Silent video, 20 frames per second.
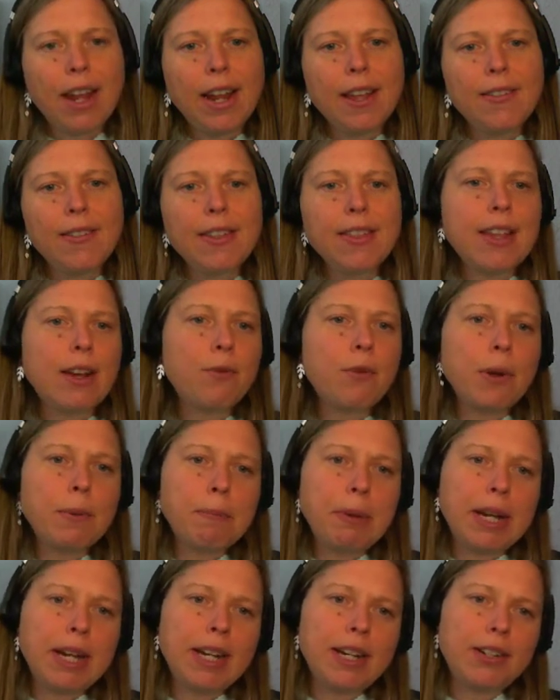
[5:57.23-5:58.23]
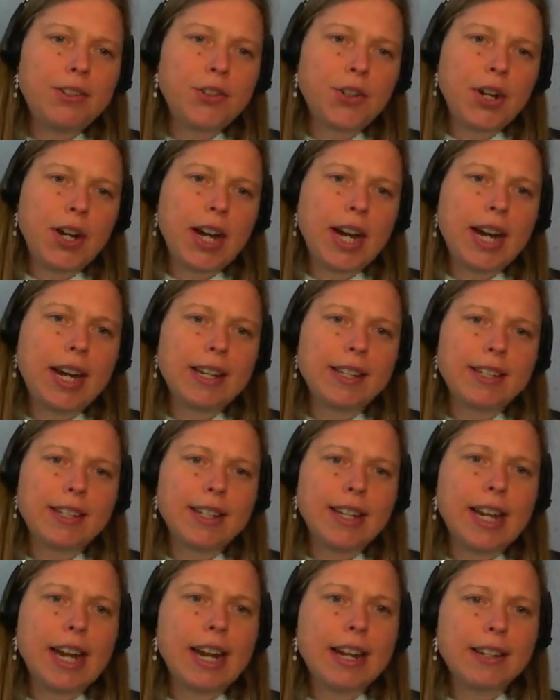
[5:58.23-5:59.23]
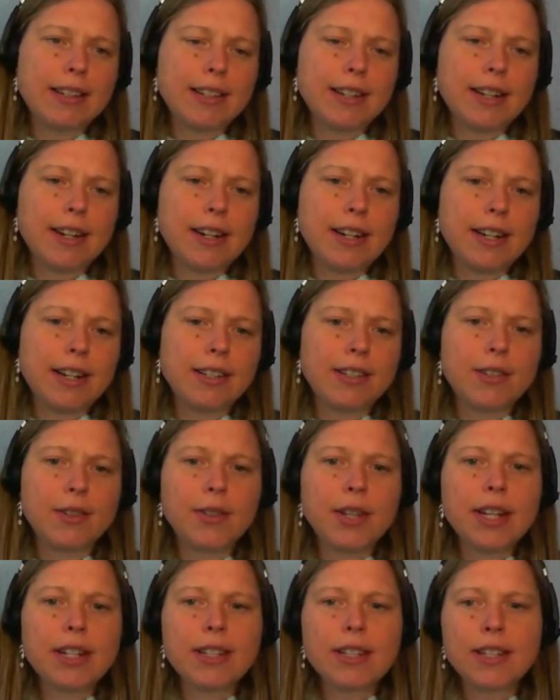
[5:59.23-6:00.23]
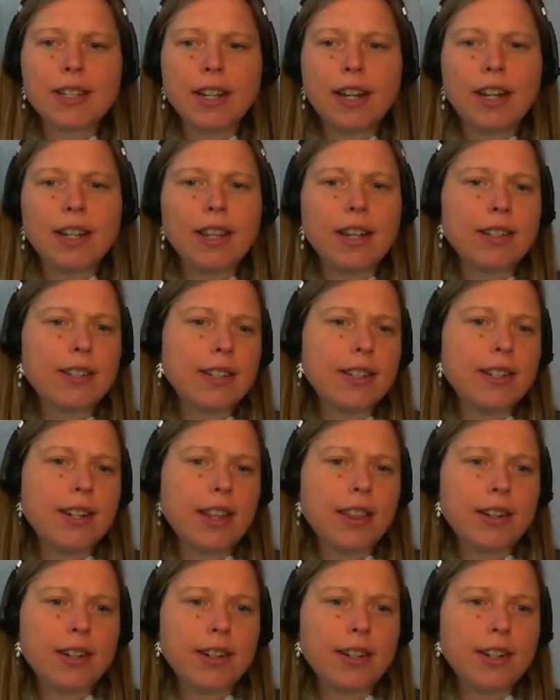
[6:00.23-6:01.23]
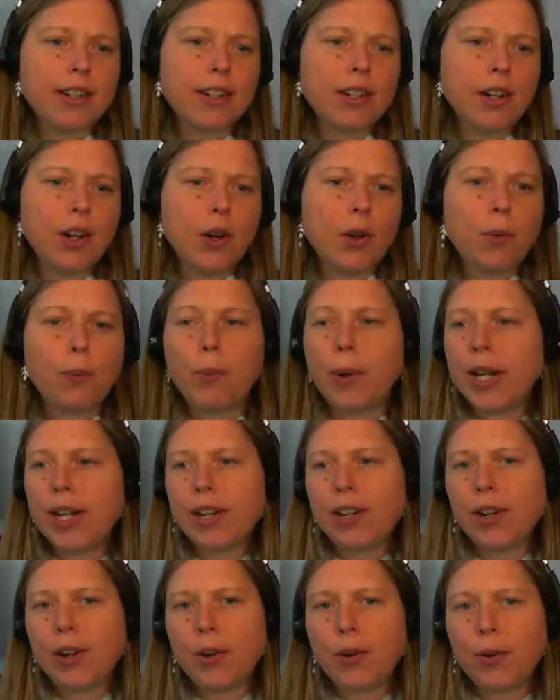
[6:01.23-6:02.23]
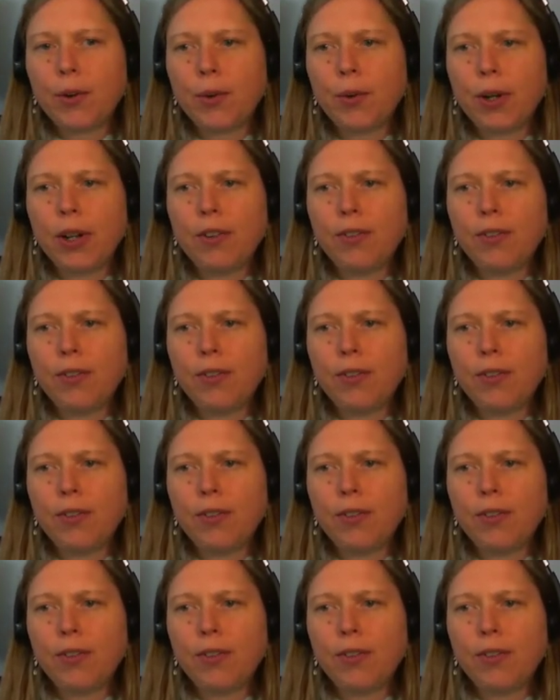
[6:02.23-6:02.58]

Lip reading: And then that web page has the asset on it. So that's another way to go